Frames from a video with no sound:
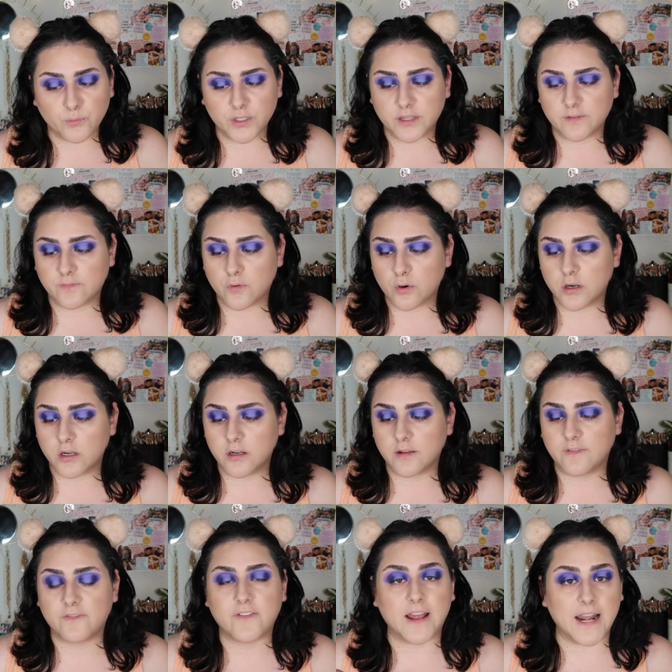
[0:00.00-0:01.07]
with the
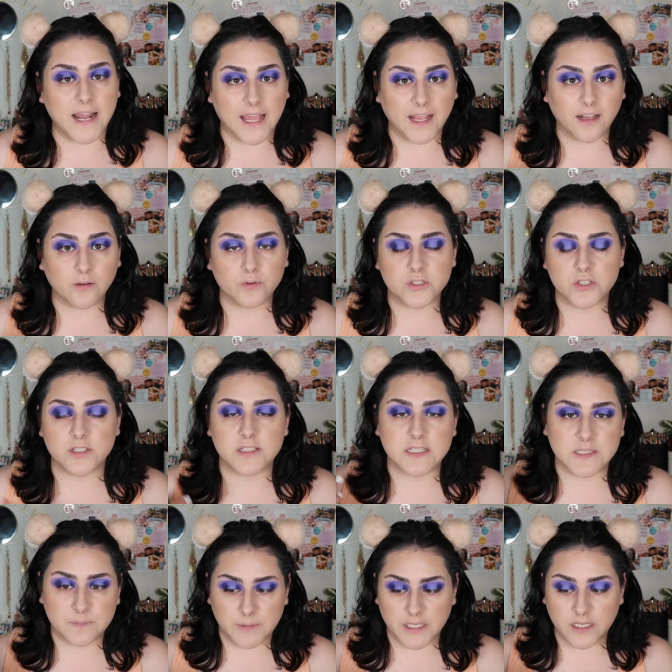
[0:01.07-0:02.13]
word "fala," which is
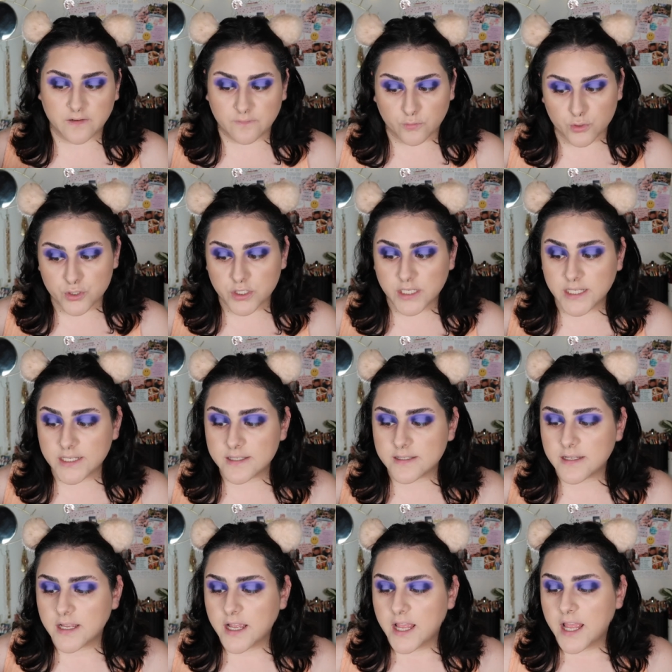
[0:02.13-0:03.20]
speak in Portuguese.